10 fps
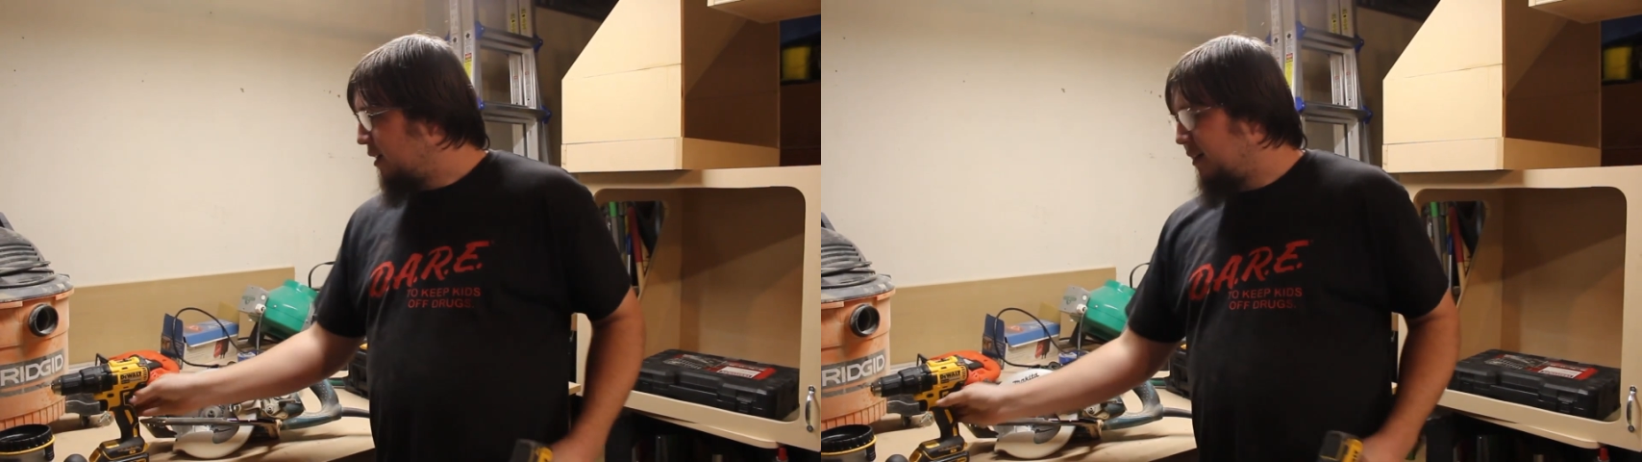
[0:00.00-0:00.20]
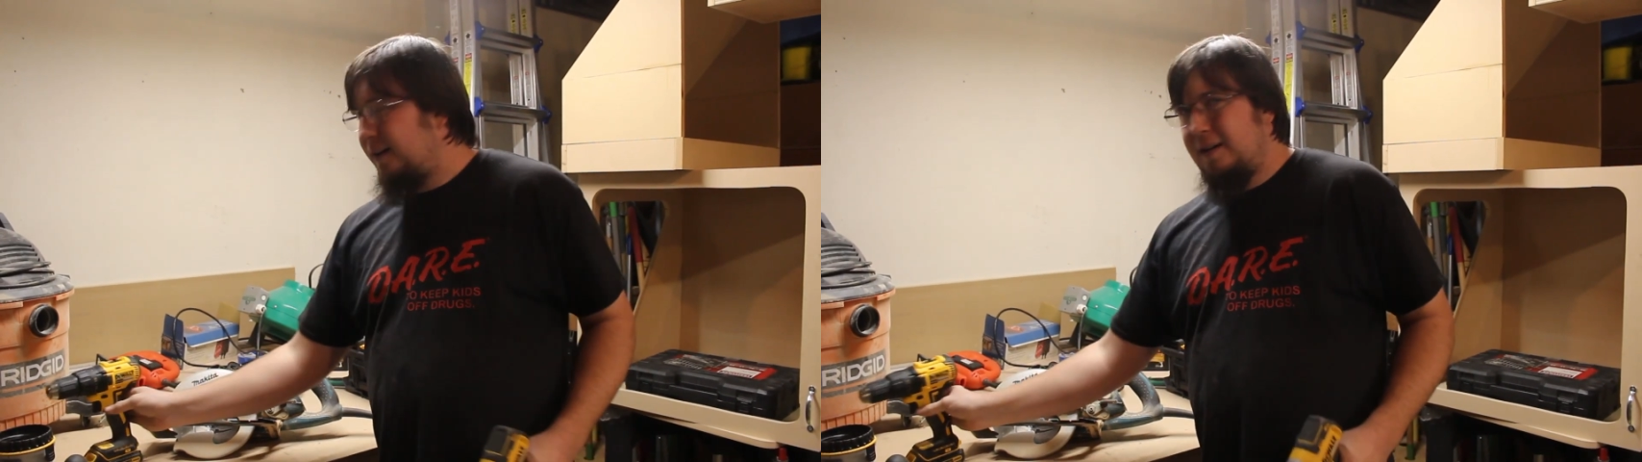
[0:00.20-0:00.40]

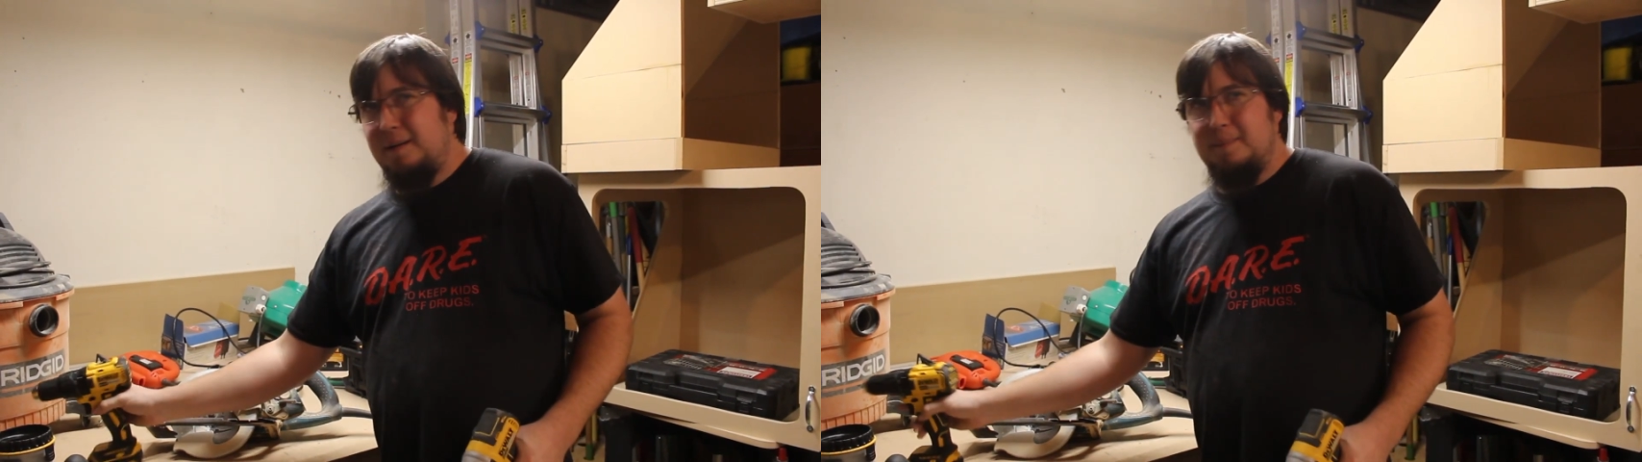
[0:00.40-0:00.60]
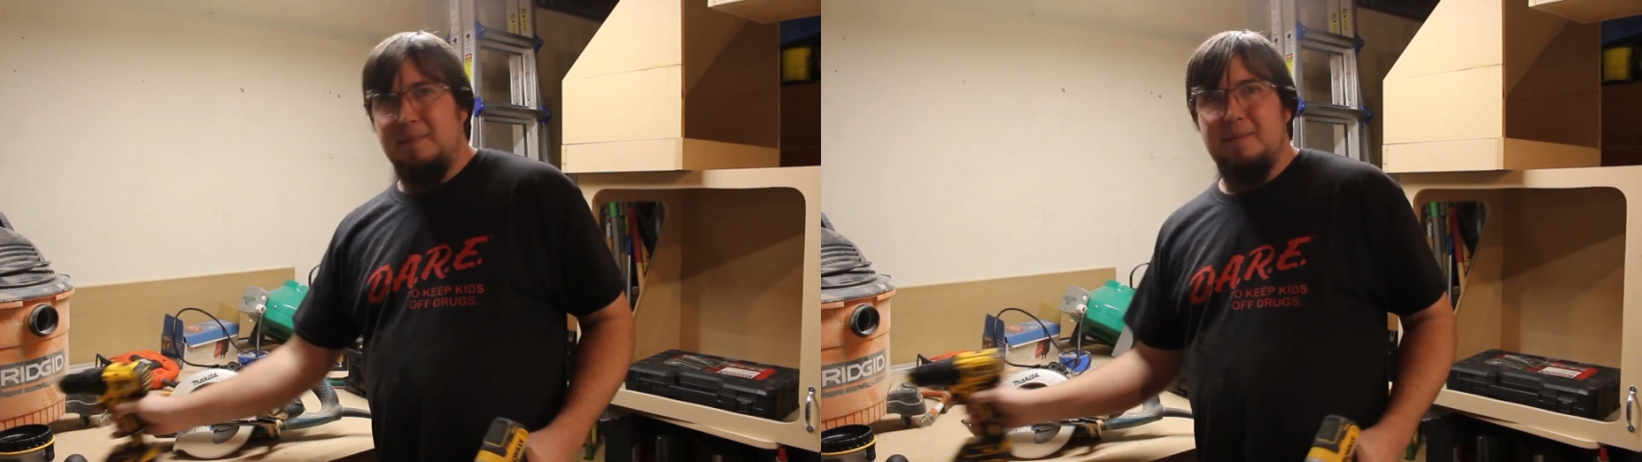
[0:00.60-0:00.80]

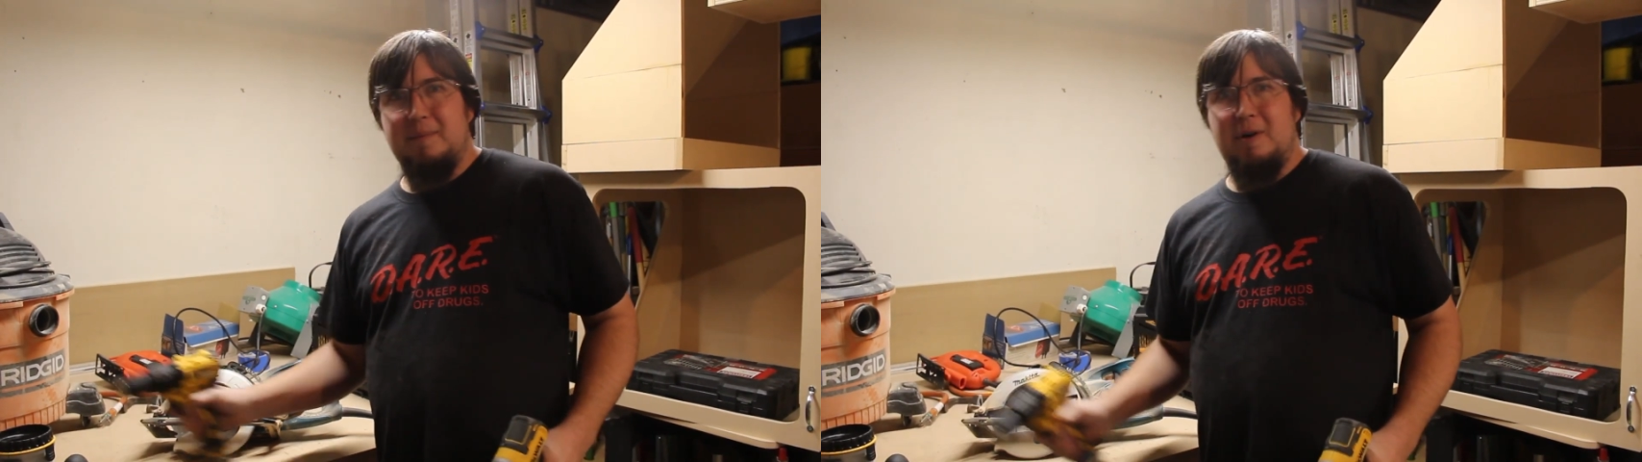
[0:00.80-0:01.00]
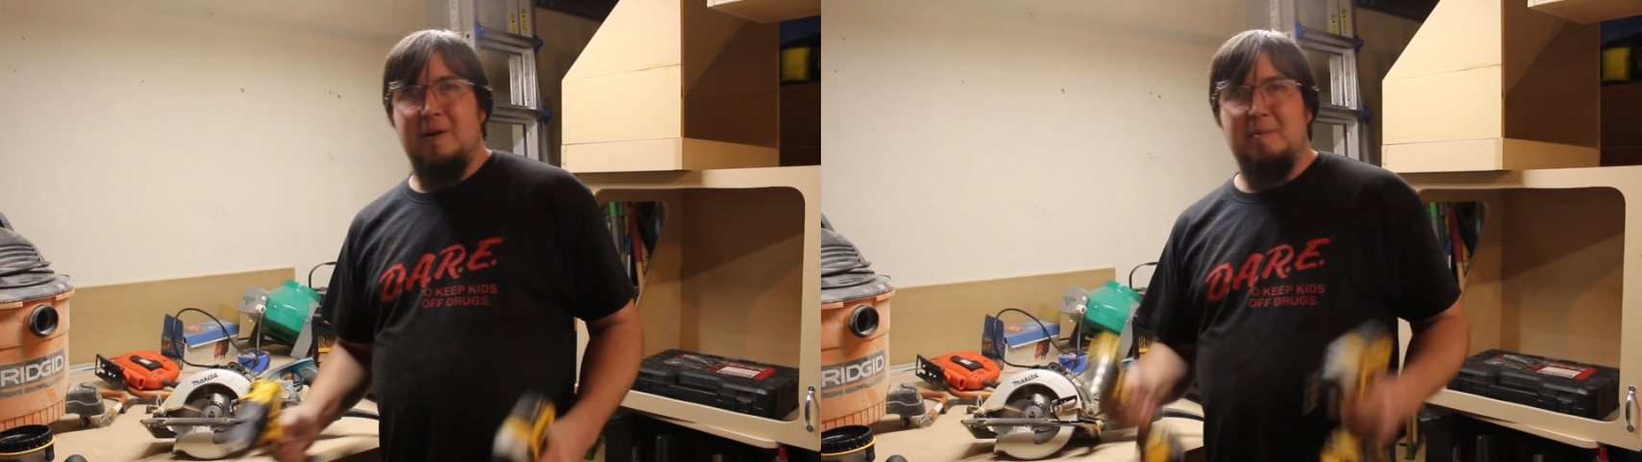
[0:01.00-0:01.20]
are
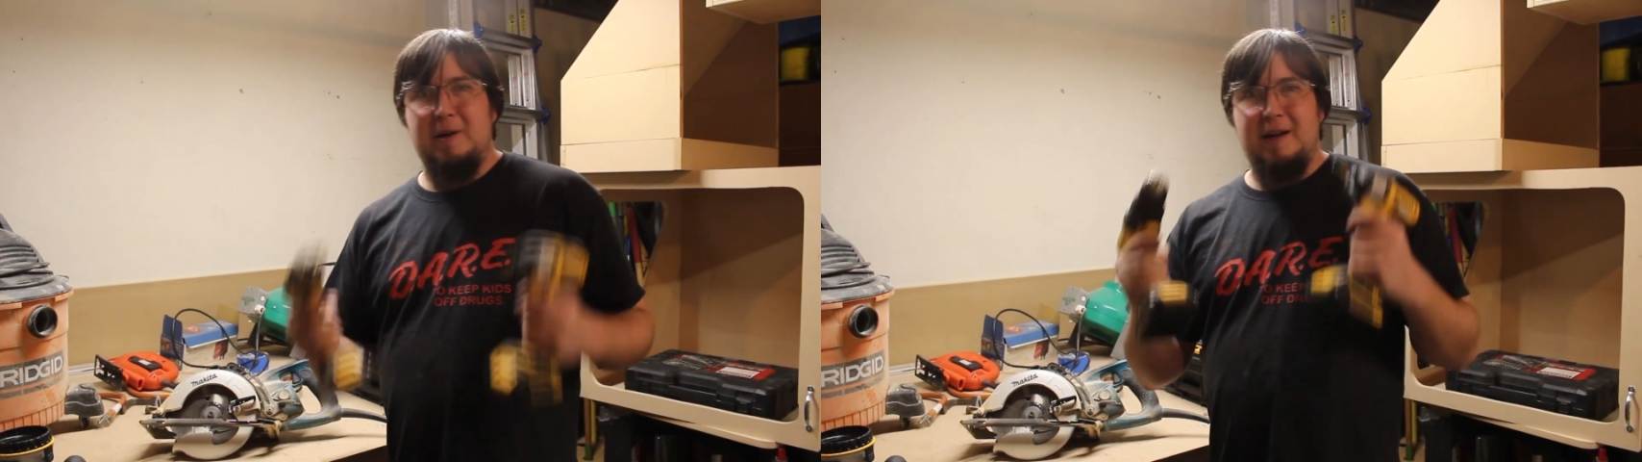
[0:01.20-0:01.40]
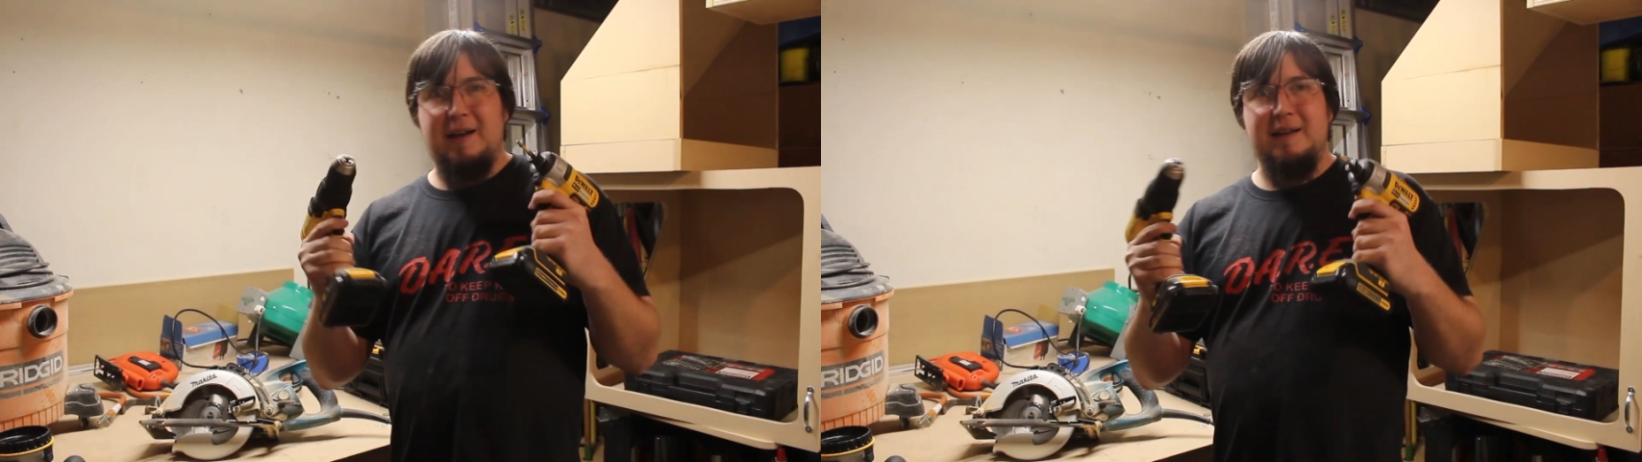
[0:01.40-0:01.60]

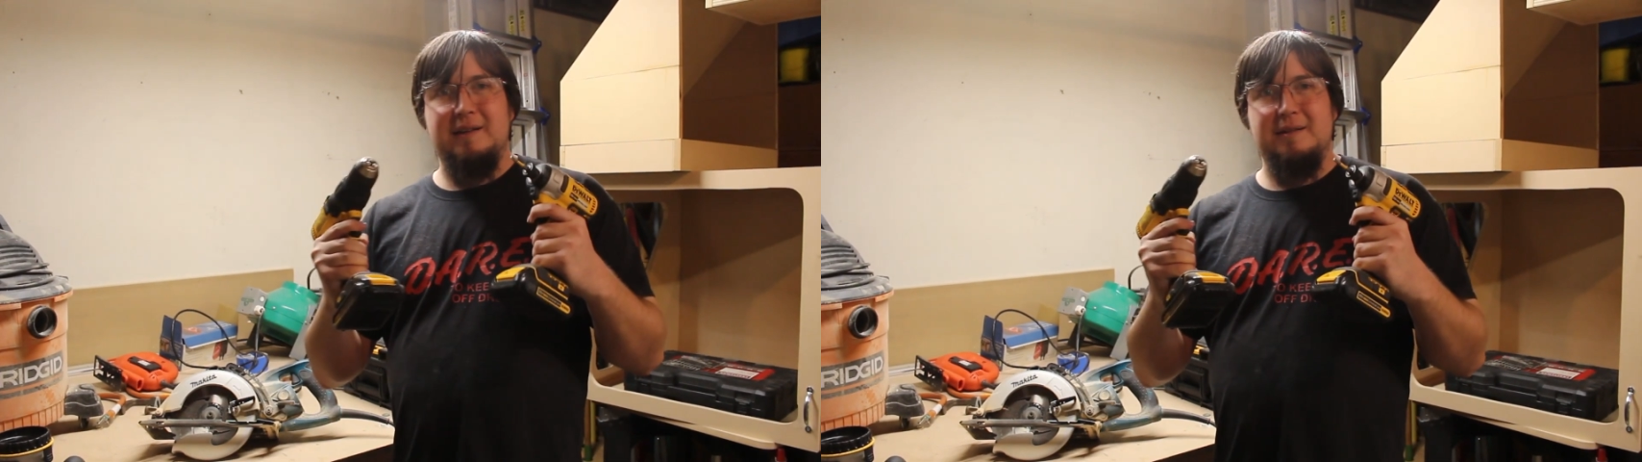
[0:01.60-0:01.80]
my